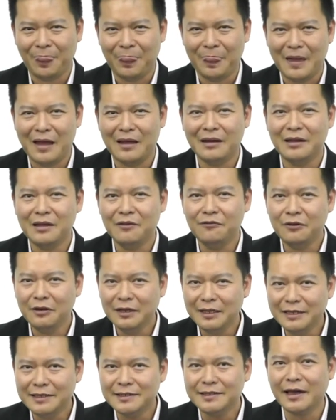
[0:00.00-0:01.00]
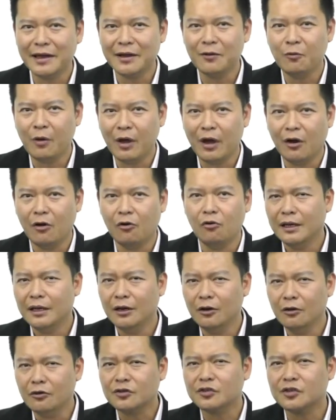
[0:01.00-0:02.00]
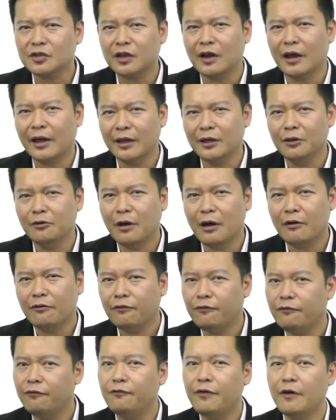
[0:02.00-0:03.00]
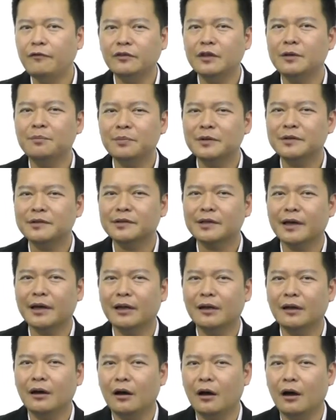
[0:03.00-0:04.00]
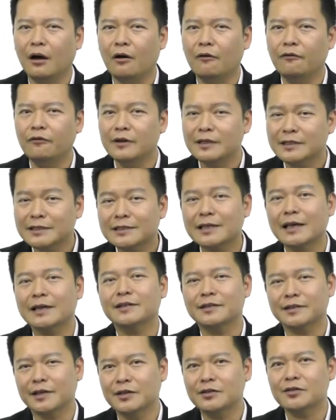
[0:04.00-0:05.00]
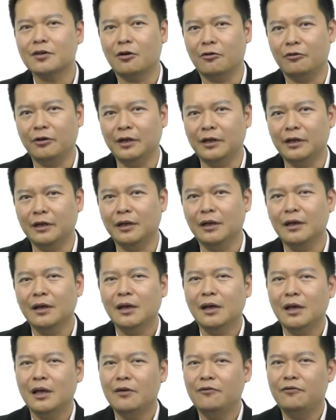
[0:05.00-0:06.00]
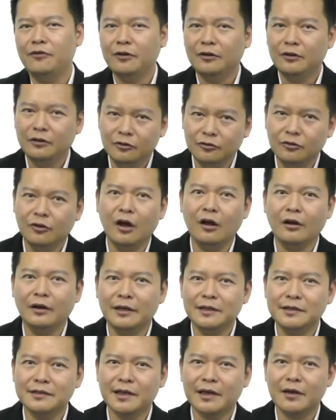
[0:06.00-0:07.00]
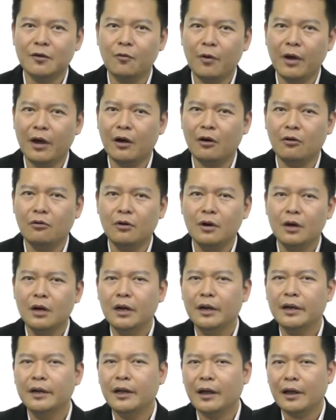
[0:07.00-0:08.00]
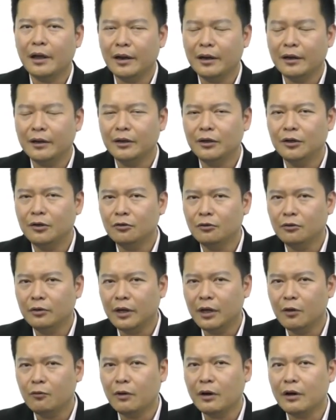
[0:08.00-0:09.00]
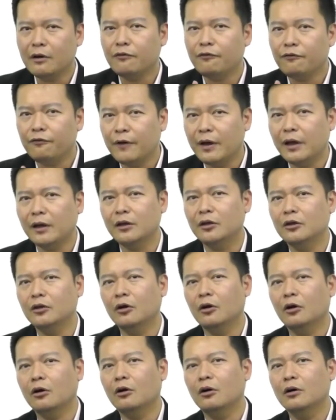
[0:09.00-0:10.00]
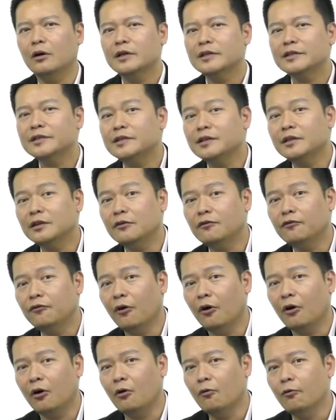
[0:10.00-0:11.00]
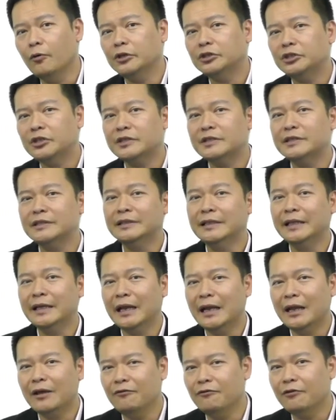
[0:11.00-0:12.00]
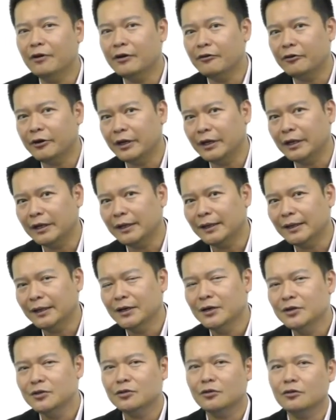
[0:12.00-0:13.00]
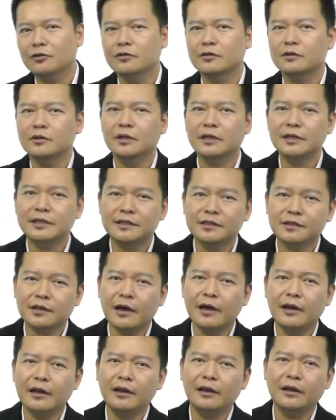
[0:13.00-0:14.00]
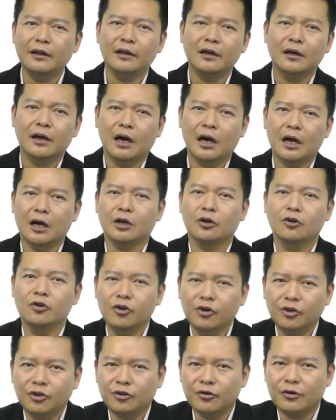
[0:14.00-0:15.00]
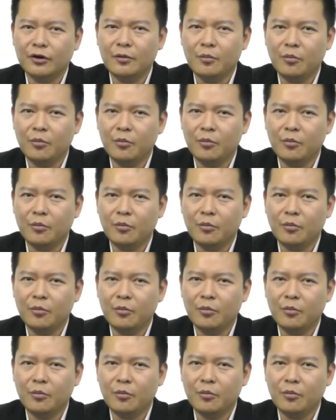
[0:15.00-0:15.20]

And if you design well, it looks like you have 50% of success already. If you do not design well, then it will affect your CT4, which is delivery. So design a good training